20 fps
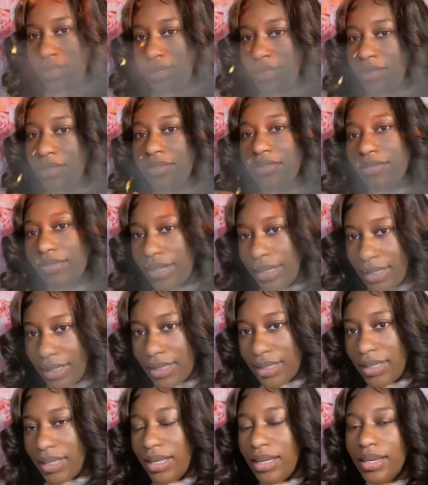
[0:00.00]
Right?
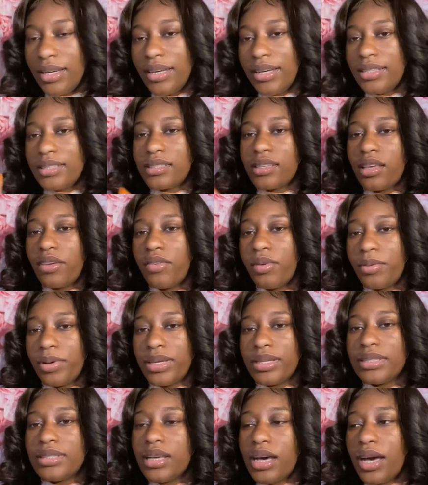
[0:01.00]
It's
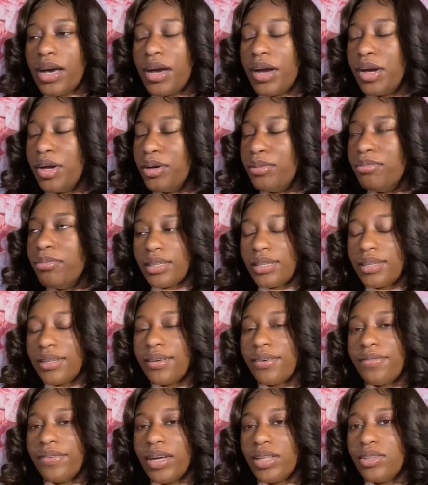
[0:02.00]
giveaway time.
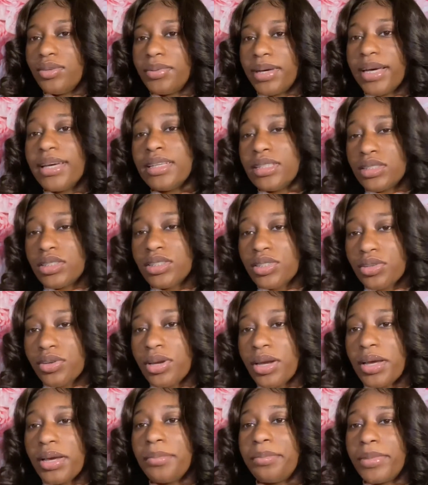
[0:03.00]
Follow my
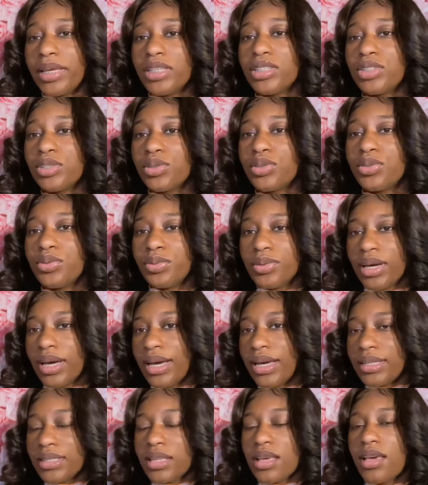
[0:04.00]
Instagram. Make sure you
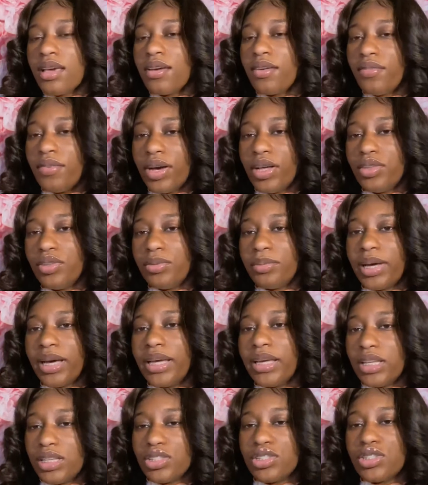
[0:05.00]
guys follow my
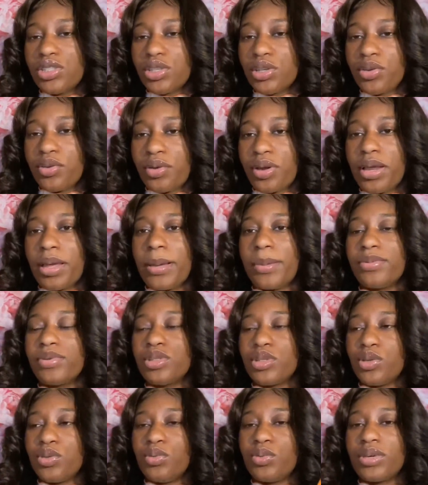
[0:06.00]
Instagram
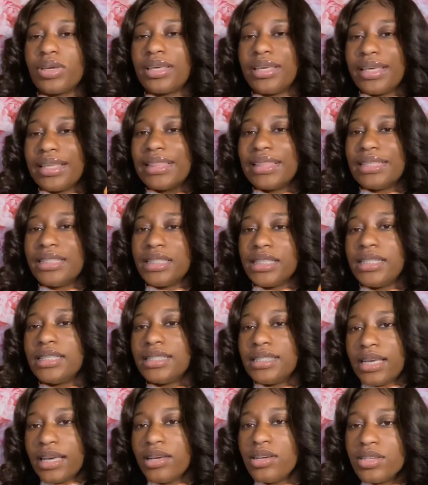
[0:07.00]
so you can get the
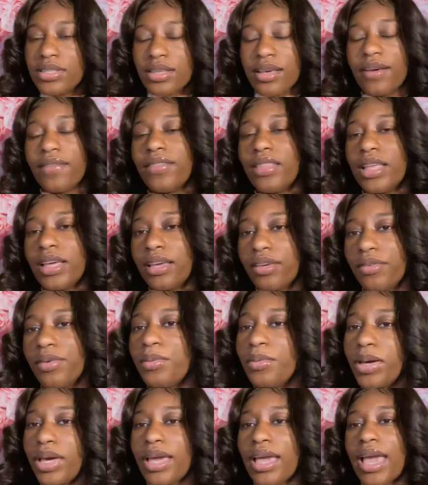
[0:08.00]
details of the
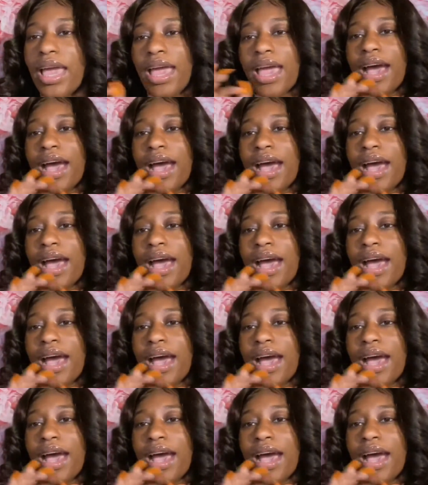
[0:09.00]
giveaway.